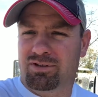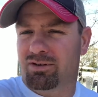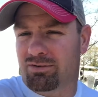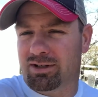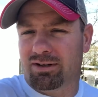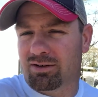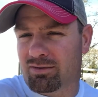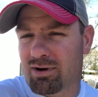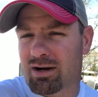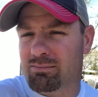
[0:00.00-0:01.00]
so don't think you're
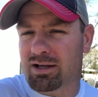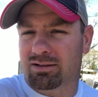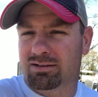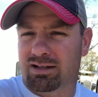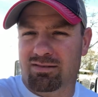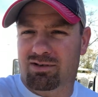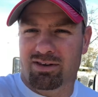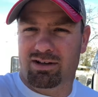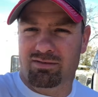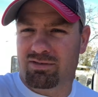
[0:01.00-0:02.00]
gonna rob me, because I have
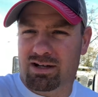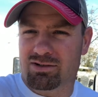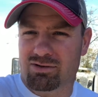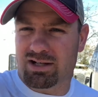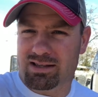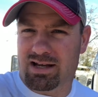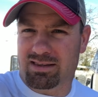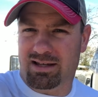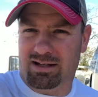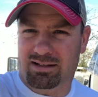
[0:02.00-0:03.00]
nothing of value in that
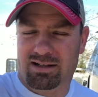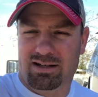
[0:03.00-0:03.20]
thing,